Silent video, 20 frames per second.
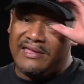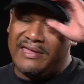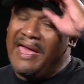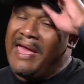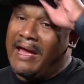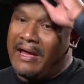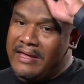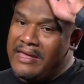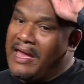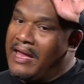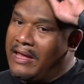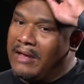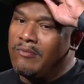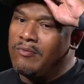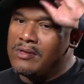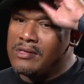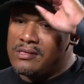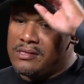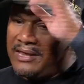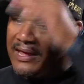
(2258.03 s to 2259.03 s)
Yeah,
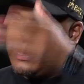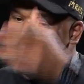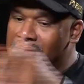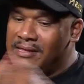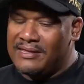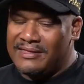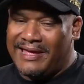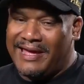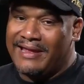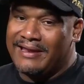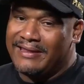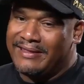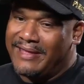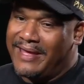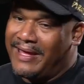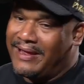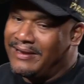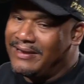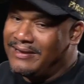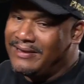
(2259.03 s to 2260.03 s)
it was, like I said,
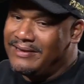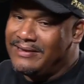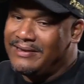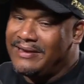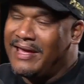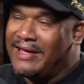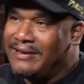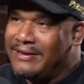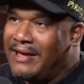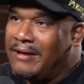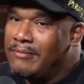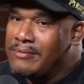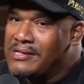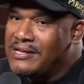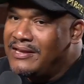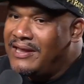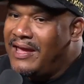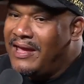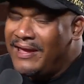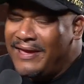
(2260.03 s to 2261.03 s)
that was
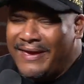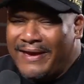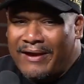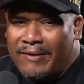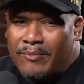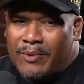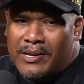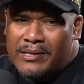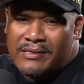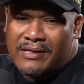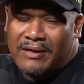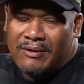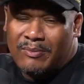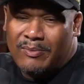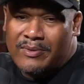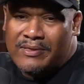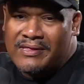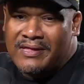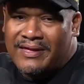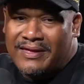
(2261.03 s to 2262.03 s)
the day. Yeah, I want to say
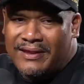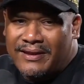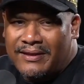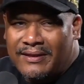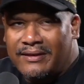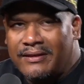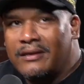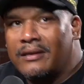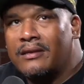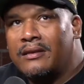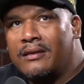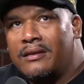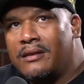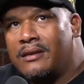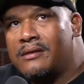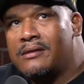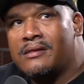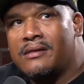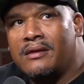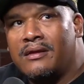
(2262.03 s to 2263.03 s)
it was in,
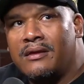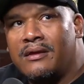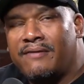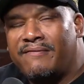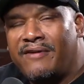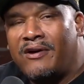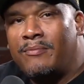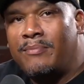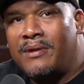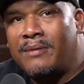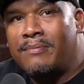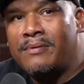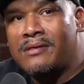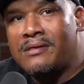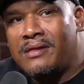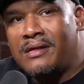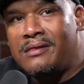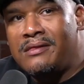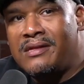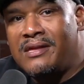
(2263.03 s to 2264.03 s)
let's see, if I opened up in
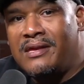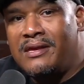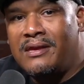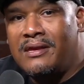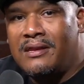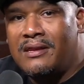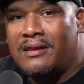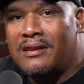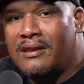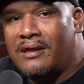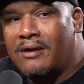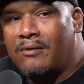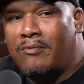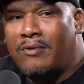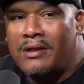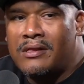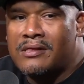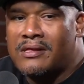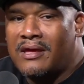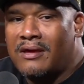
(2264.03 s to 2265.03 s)
16, I
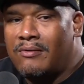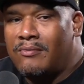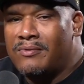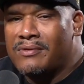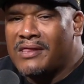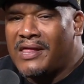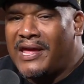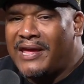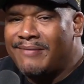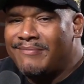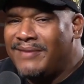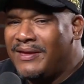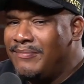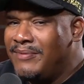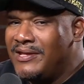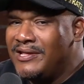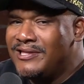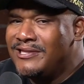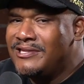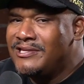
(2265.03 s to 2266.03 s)
want to say it was like
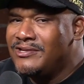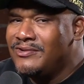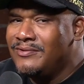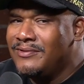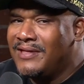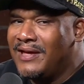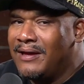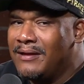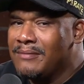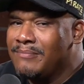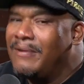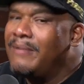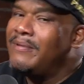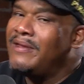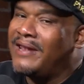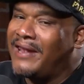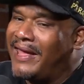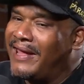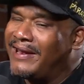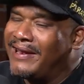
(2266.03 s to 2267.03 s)
maybe 2000,
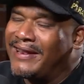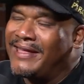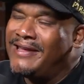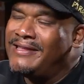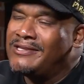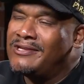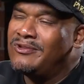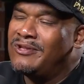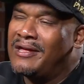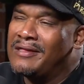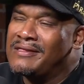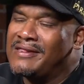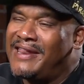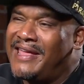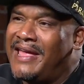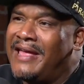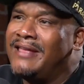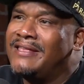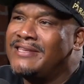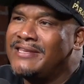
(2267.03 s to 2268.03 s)
maybe like late
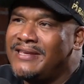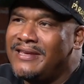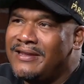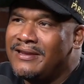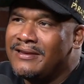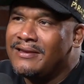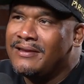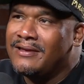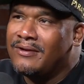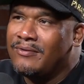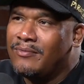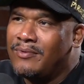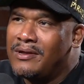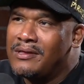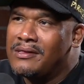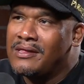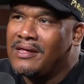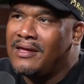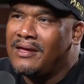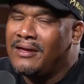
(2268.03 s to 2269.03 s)
2018, I want
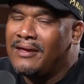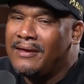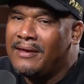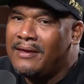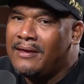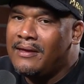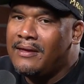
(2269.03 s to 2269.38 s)
to say,